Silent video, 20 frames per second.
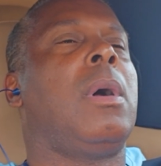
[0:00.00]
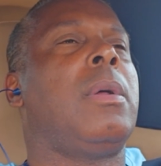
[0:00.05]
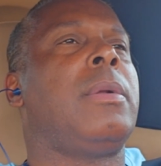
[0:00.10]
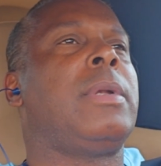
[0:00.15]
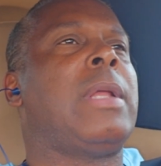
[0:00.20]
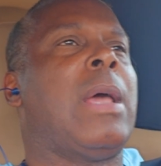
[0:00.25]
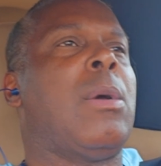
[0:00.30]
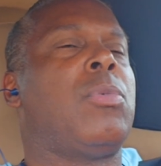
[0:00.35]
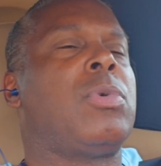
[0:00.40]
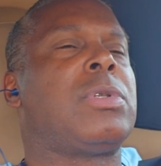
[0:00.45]

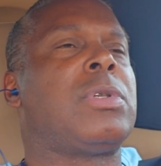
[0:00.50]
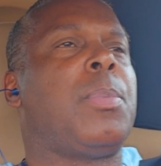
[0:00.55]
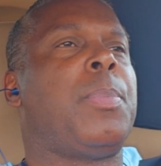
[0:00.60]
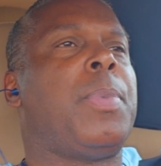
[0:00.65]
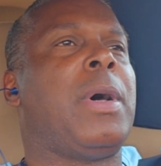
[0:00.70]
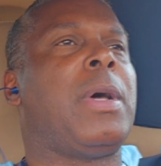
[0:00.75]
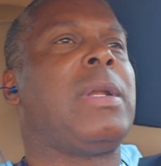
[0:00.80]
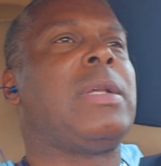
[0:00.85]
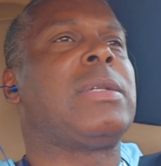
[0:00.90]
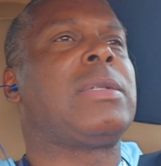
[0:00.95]
that was
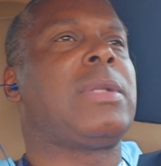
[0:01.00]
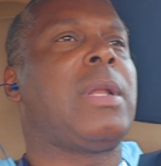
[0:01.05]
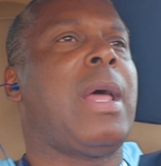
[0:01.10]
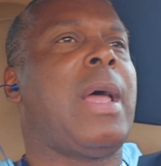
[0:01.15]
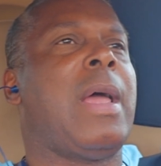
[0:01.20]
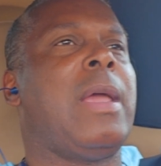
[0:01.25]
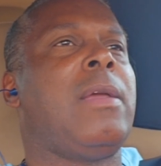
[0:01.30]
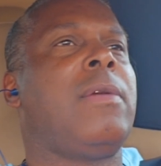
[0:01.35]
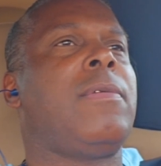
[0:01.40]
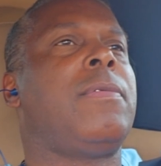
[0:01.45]
upon his
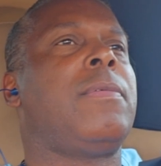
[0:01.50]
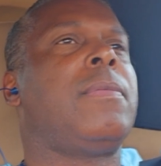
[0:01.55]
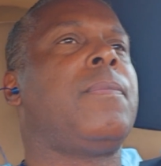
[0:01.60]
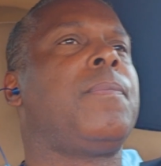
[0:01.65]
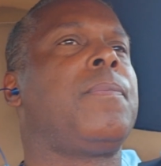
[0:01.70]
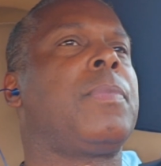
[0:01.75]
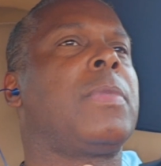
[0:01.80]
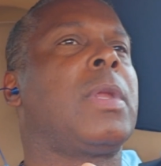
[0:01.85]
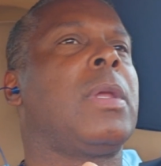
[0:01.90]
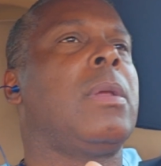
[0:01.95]
life,
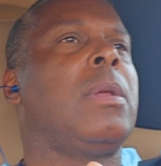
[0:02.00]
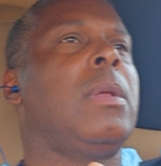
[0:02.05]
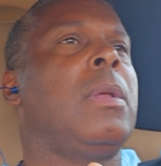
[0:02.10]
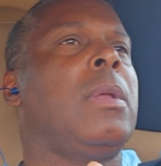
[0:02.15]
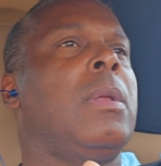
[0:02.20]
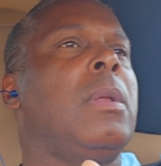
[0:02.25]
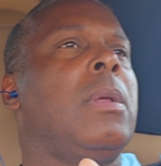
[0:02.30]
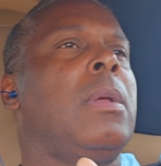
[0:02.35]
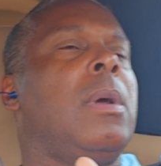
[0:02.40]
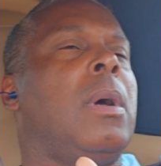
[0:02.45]

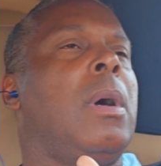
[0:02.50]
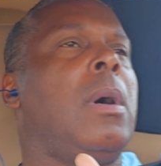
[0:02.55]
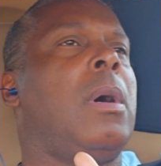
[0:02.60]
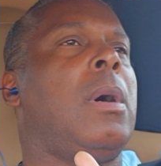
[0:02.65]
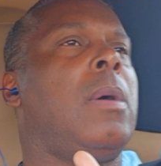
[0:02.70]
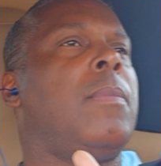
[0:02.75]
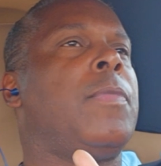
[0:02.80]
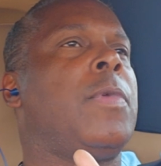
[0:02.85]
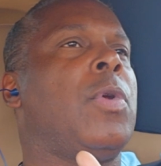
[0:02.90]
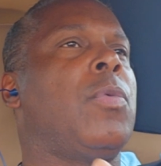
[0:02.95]

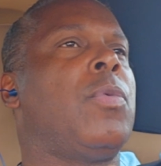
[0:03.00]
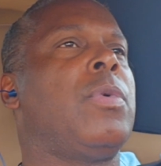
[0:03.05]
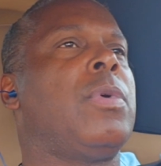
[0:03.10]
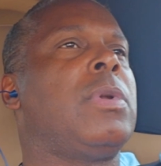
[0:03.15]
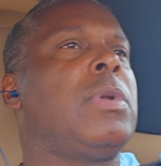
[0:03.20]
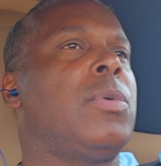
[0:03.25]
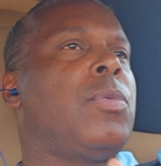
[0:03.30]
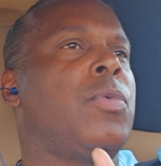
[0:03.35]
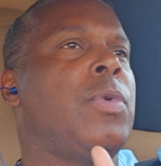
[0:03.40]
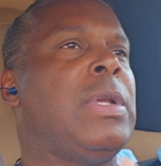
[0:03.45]
the
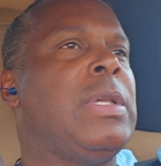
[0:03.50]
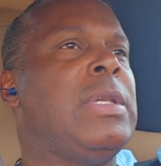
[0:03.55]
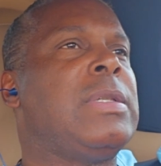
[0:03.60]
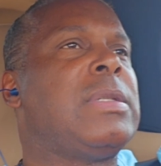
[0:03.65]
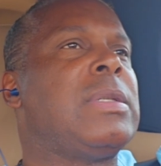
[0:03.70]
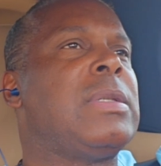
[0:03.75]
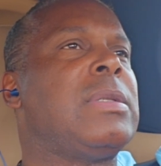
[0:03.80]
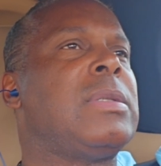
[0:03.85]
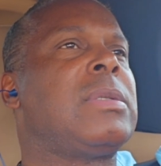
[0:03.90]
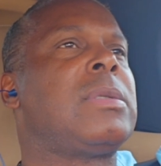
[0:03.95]

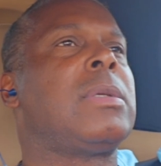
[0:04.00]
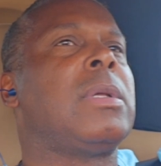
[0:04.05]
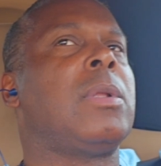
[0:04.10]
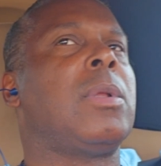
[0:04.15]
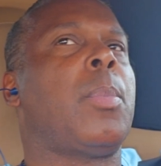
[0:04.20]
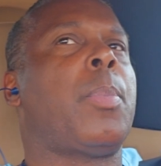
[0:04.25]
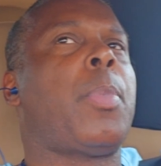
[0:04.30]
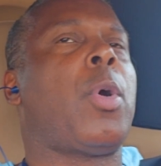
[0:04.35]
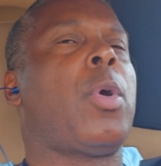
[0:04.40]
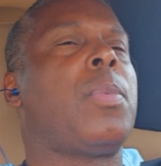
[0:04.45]
reasons and
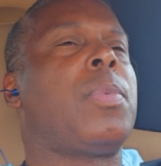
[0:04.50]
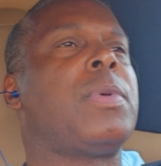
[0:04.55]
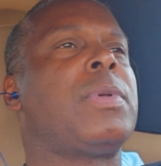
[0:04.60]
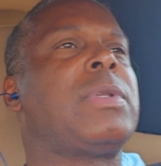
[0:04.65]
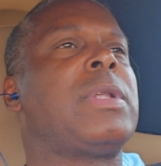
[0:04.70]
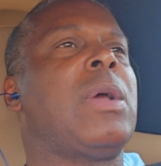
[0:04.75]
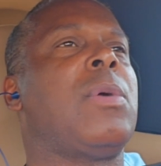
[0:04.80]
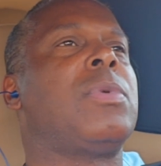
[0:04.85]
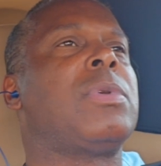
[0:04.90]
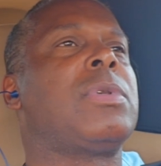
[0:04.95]
the purpose
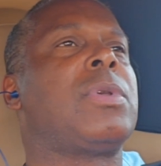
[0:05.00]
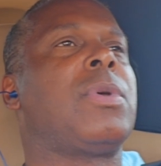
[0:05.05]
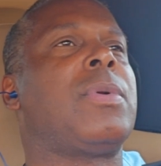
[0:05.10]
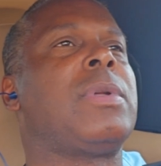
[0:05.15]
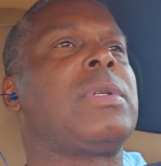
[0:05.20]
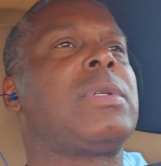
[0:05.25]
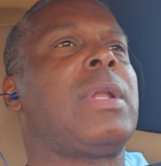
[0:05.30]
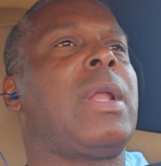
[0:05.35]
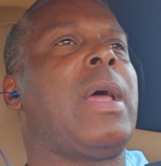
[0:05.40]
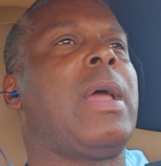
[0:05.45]
that was on
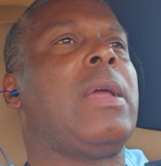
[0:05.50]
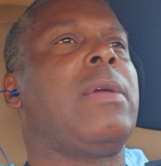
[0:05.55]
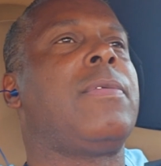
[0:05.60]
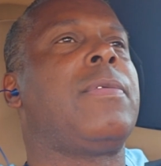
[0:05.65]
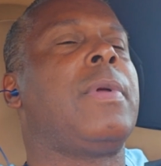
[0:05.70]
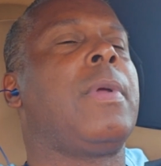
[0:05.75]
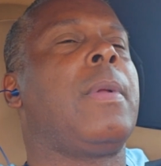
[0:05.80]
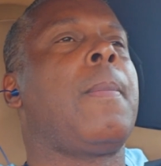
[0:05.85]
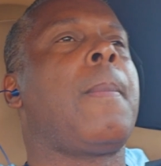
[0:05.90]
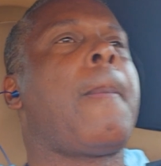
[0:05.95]
his life,
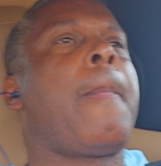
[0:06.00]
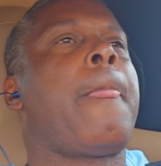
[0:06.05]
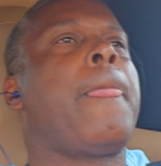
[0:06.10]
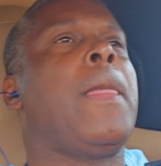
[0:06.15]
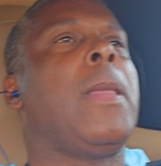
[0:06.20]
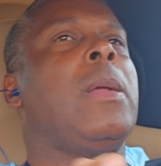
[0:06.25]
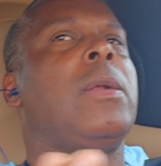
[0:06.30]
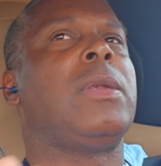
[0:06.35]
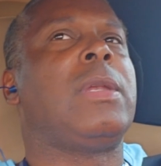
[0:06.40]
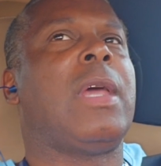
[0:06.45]

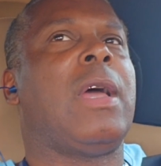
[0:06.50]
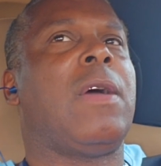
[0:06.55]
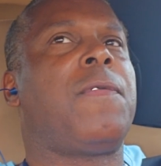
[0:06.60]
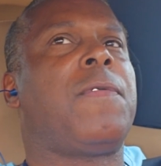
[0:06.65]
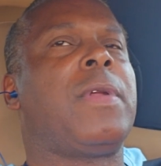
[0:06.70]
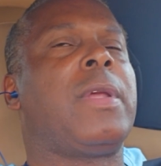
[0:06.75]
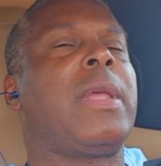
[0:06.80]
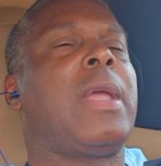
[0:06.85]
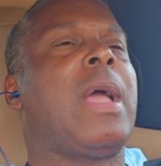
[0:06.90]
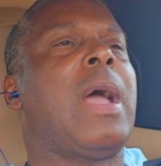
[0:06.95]

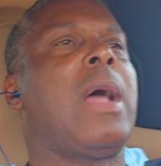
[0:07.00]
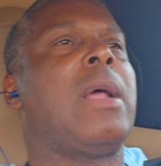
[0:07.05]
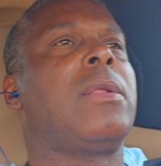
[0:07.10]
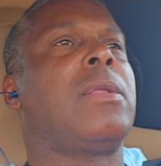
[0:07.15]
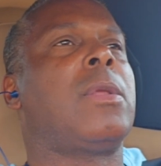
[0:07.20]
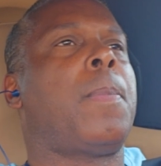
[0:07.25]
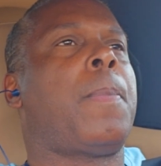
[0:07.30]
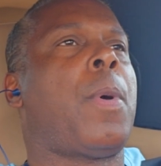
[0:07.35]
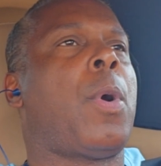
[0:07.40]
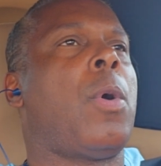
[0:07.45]
definitely
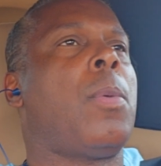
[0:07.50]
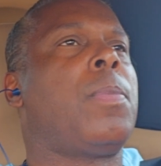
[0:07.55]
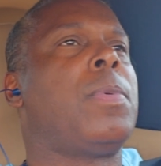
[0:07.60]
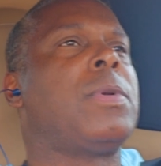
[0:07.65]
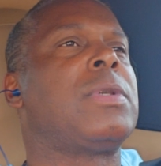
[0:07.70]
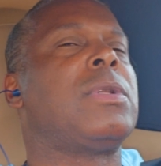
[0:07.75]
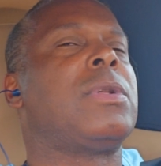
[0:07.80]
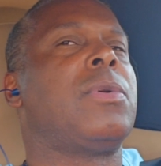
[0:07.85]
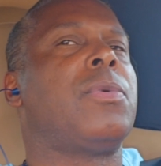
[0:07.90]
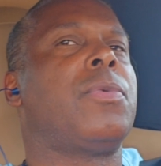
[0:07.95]
the
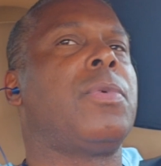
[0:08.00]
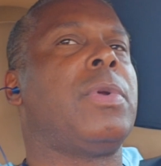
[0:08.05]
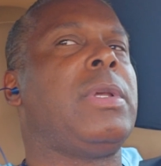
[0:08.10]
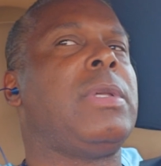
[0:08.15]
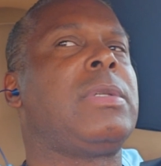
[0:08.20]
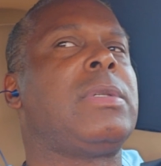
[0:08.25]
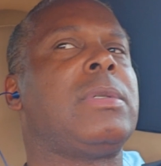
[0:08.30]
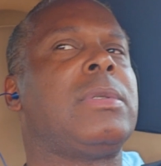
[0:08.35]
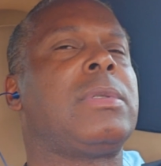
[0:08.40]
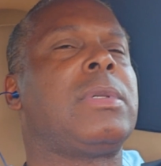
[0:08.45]
purpose and the
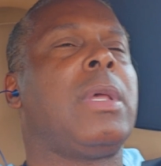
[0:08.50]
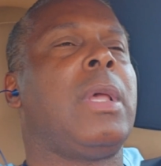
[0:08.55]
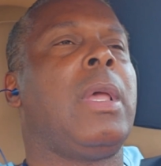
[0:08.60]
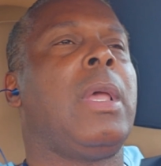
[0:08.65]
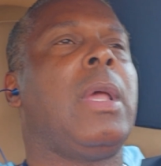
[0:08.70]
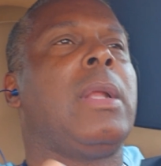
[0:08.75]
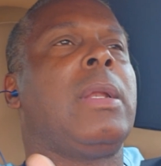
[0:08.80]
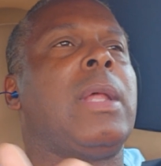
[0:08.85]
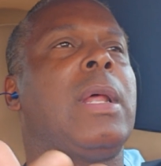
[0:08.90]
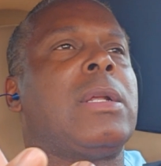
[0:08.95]
reasons
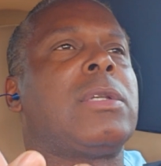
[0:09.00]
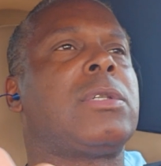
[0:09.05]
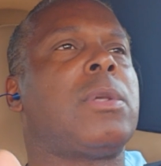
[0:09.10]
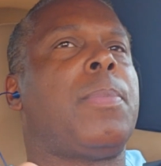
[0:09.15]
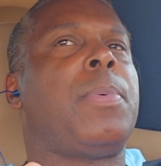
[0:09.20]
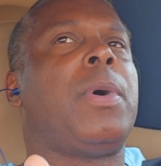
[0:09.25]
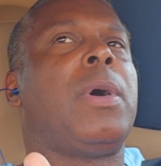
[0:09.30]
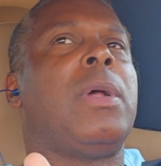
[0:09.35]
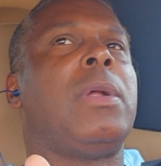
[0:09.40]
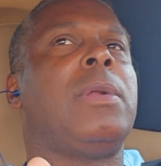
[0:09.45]
that is
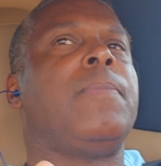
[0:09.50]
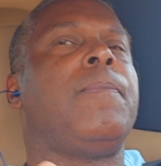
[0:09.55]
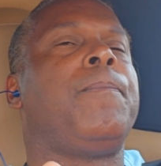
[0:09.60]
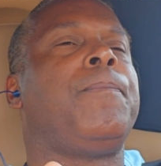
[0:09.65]
upon